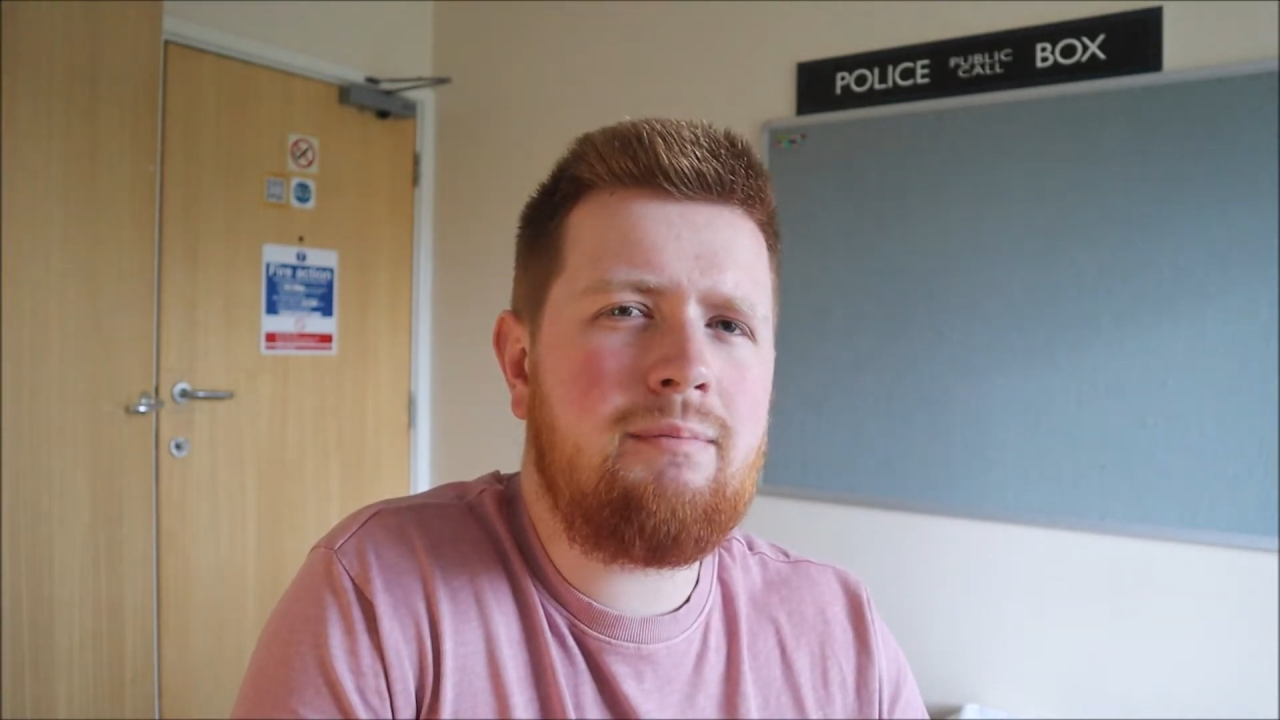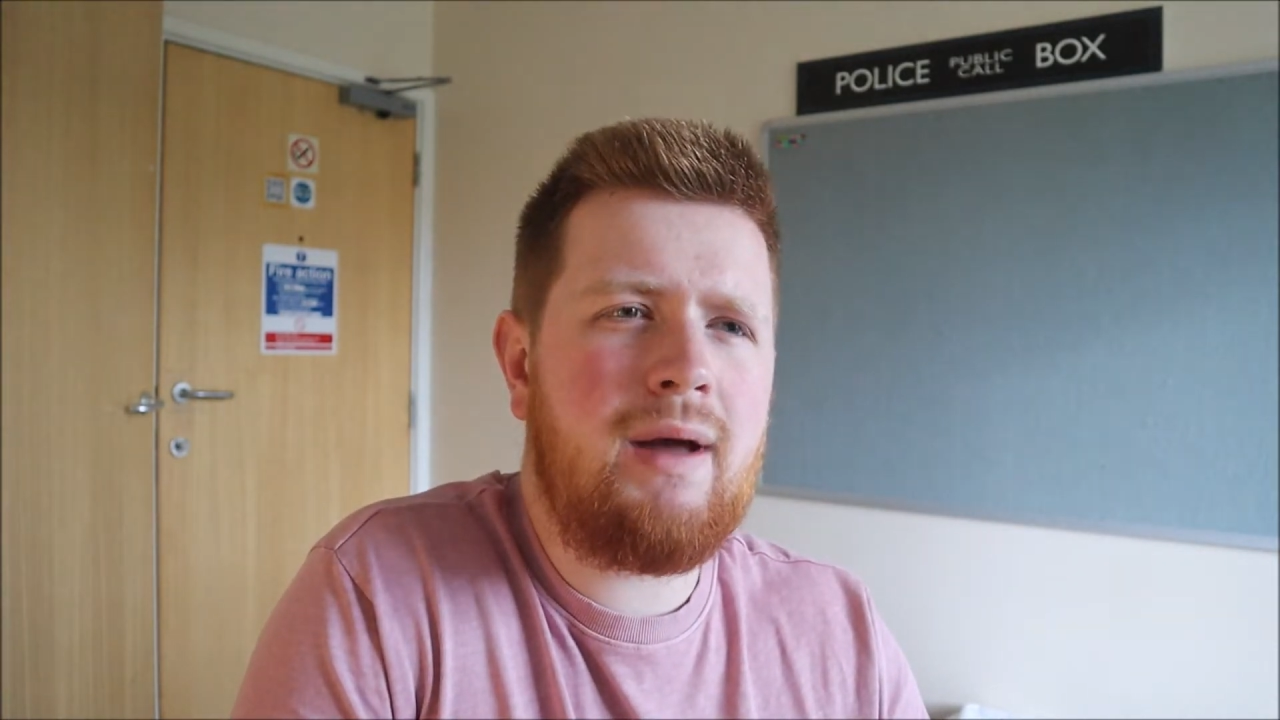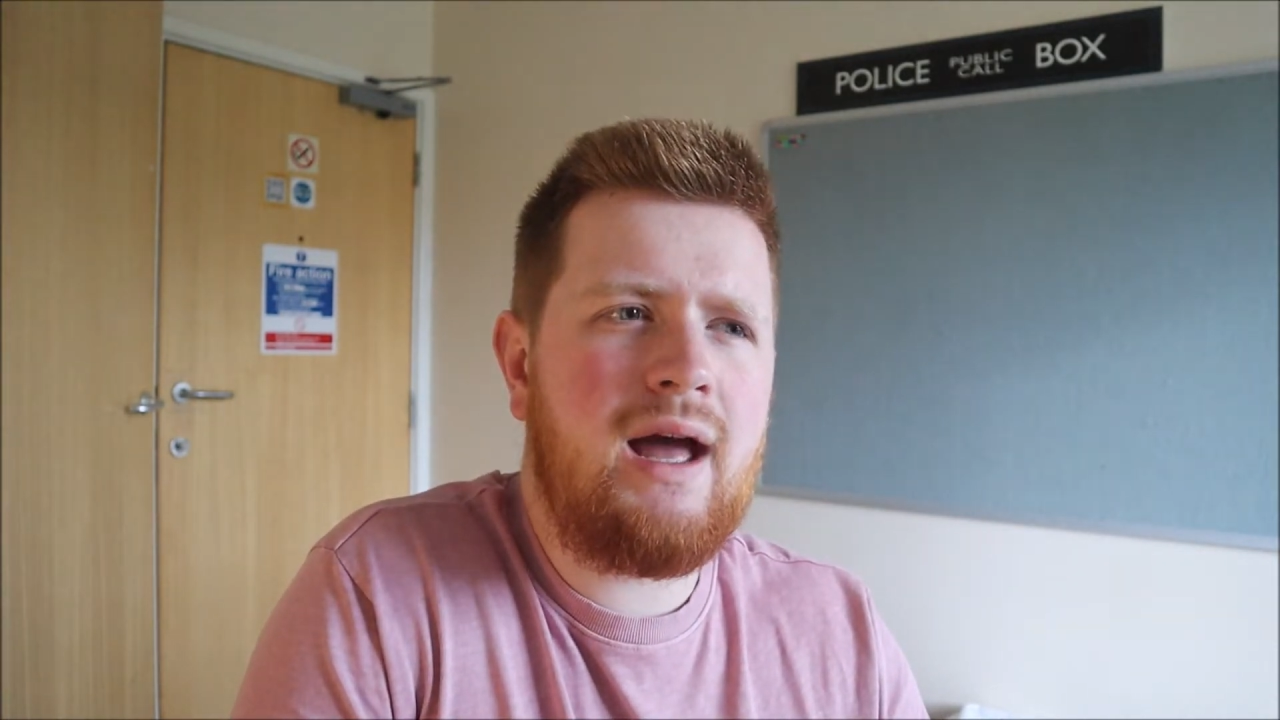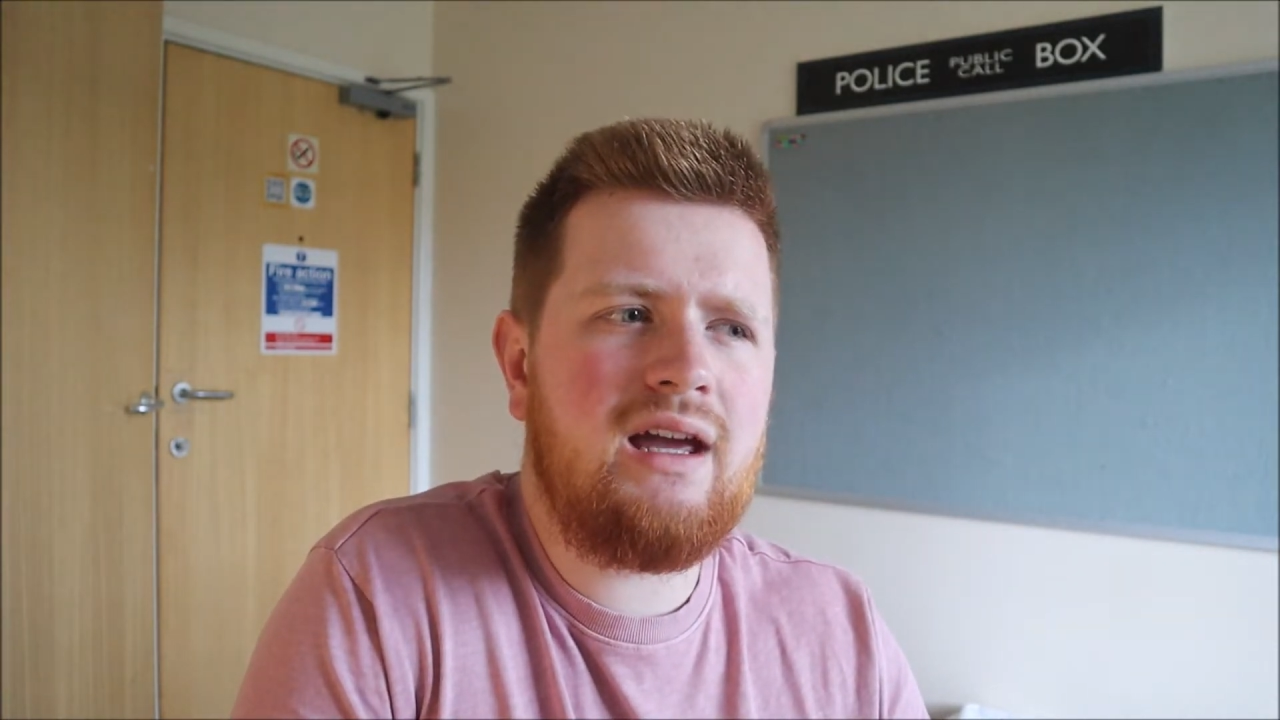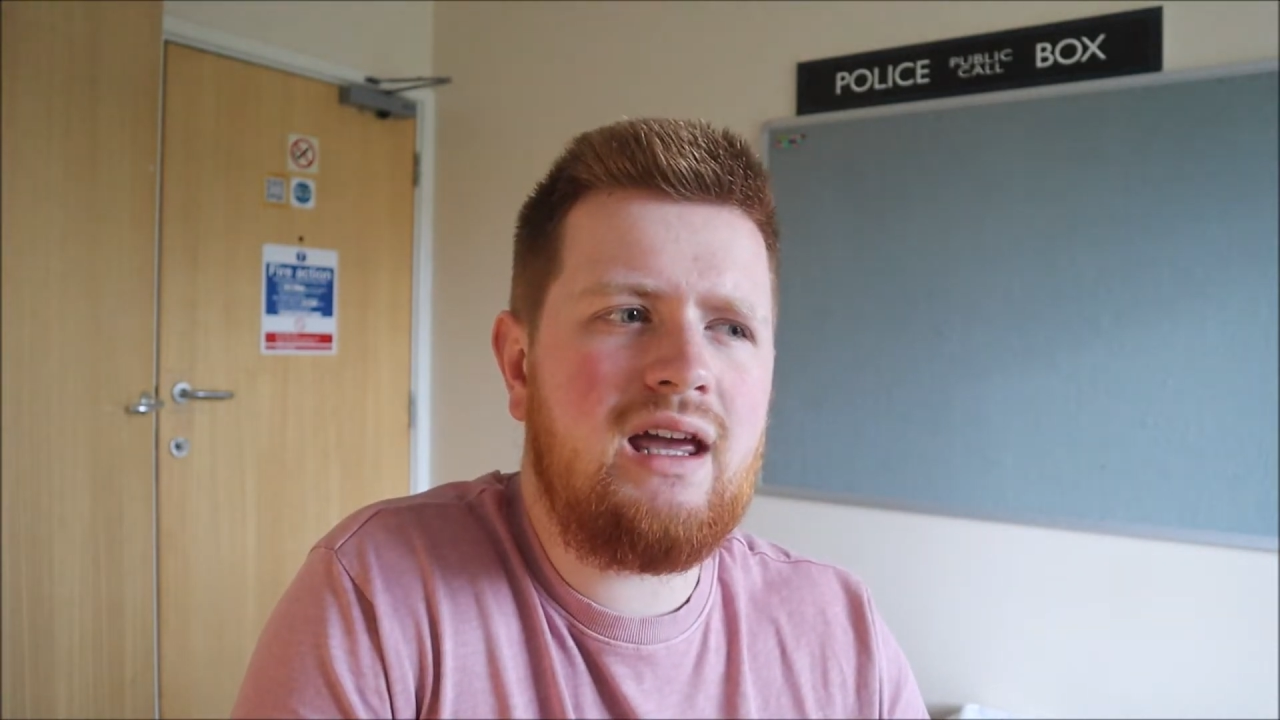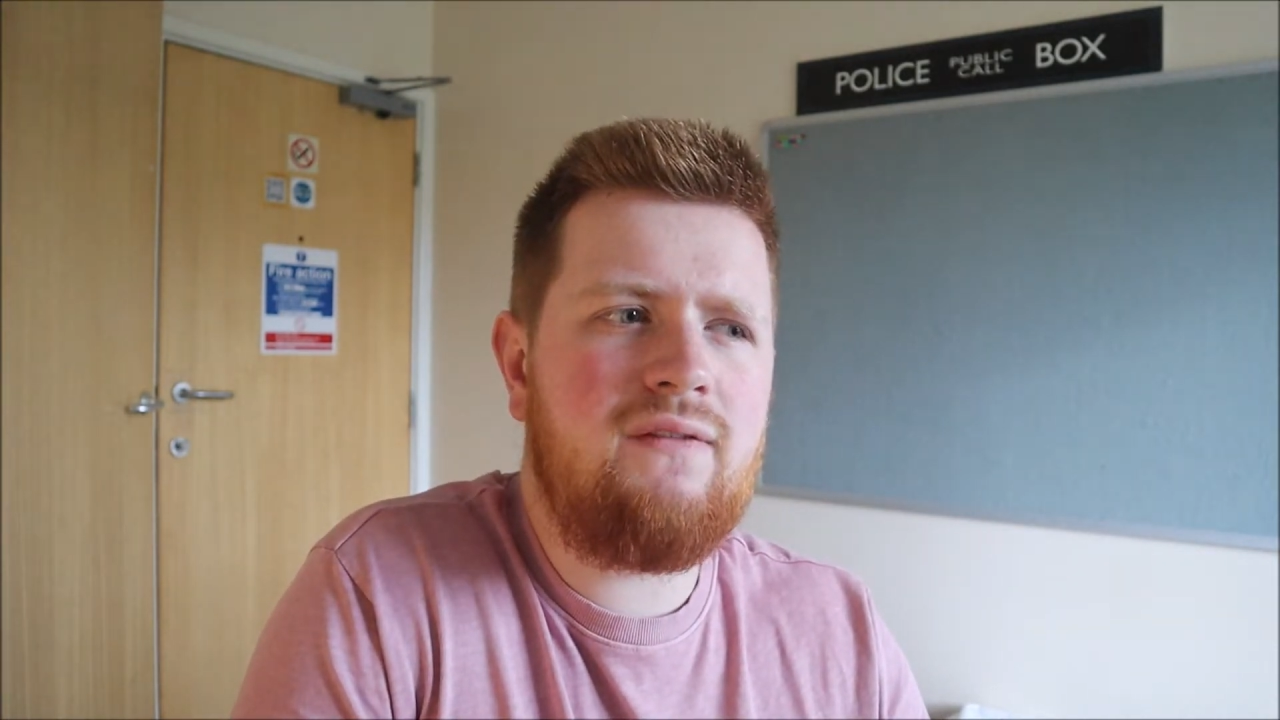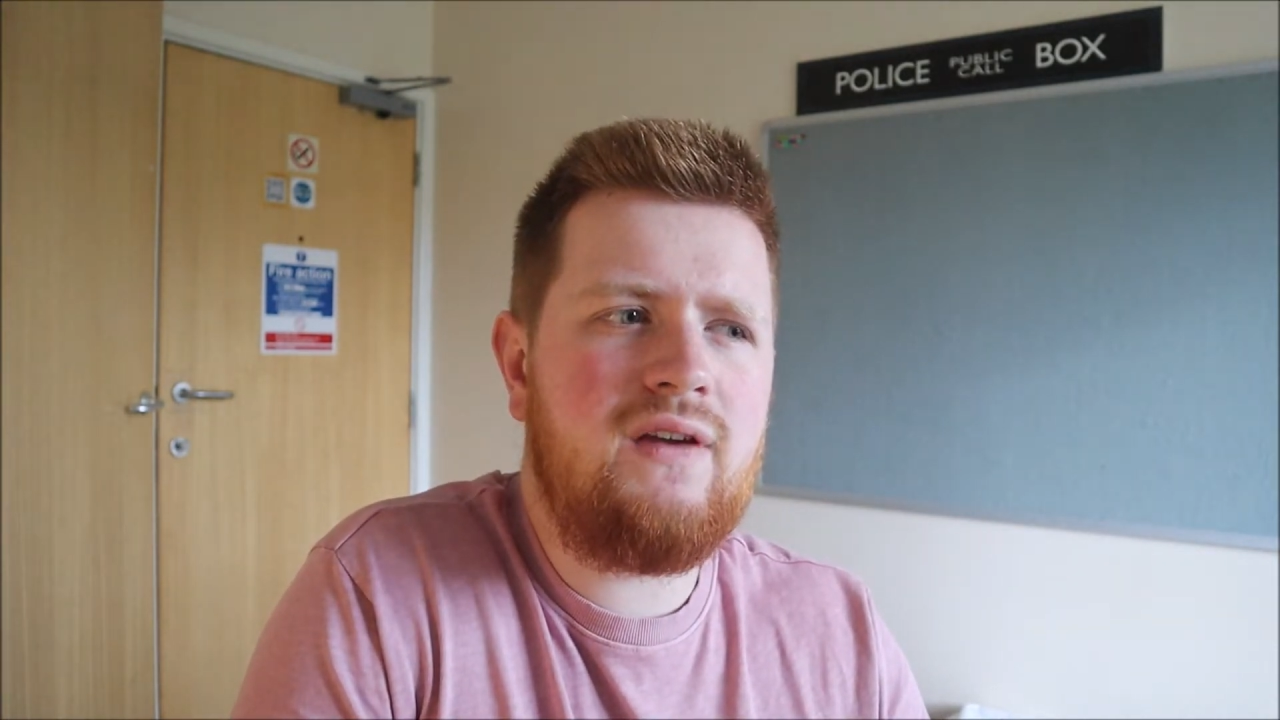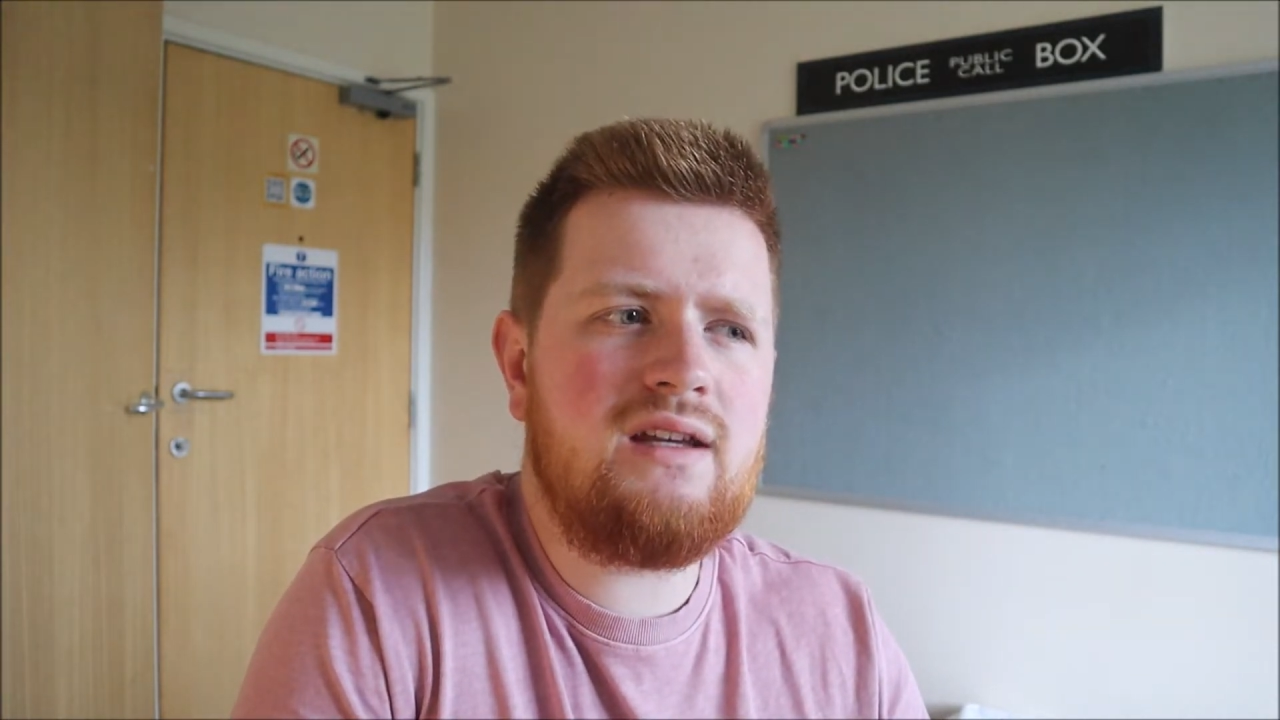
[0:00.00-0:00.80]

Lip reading: back if he